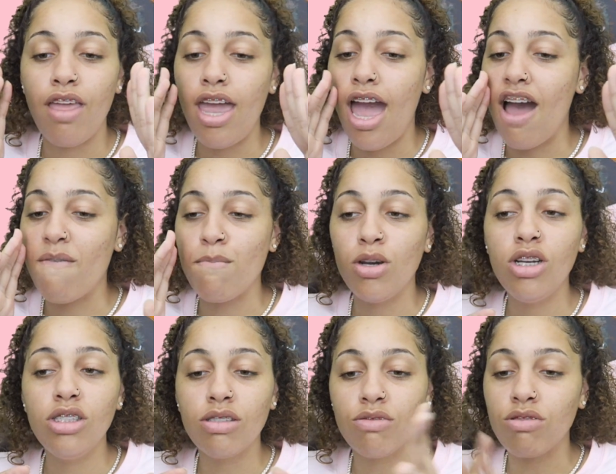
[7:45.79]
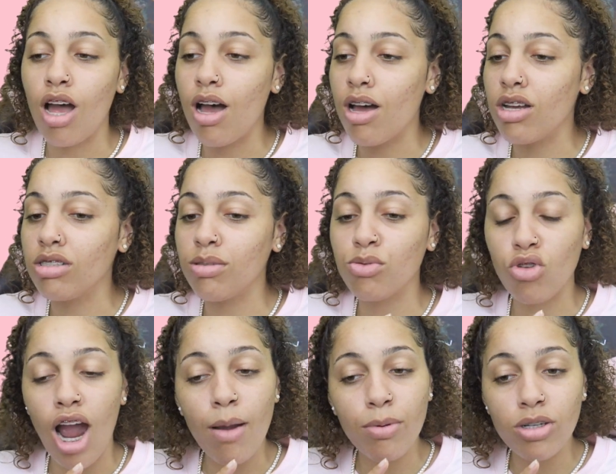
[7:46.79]
They have millions of uh,
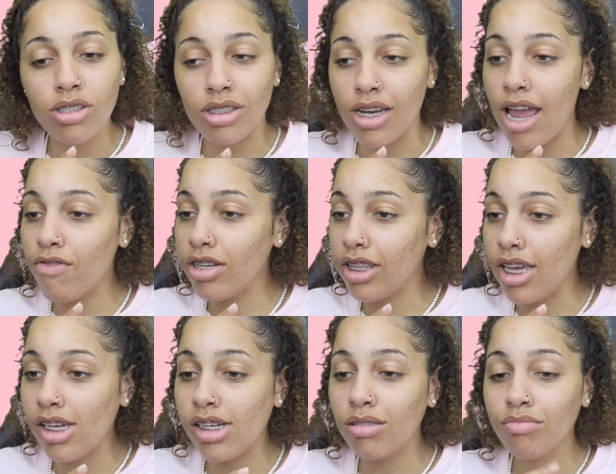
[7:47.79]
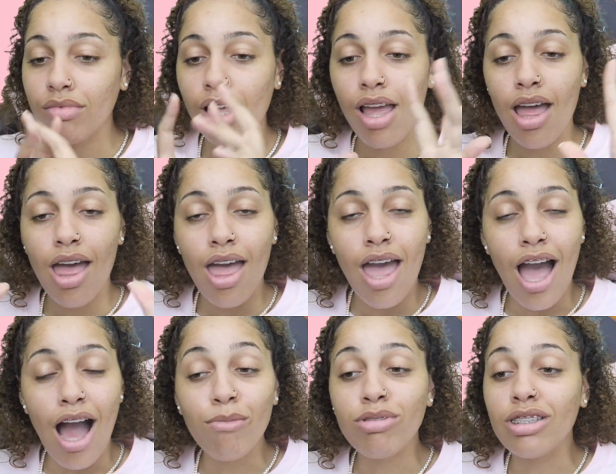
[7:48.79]
subscribers and everything.
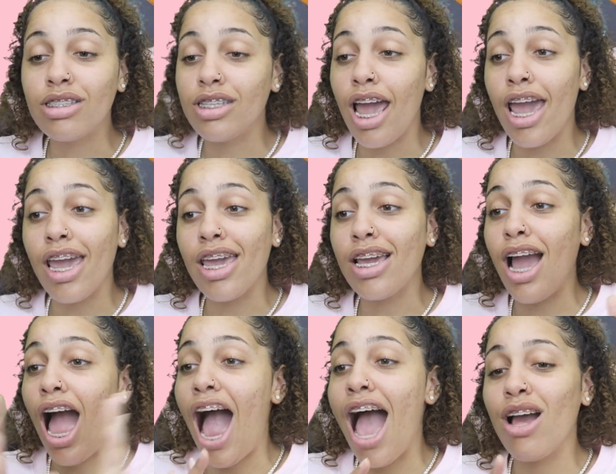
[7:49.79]
I'm just saying,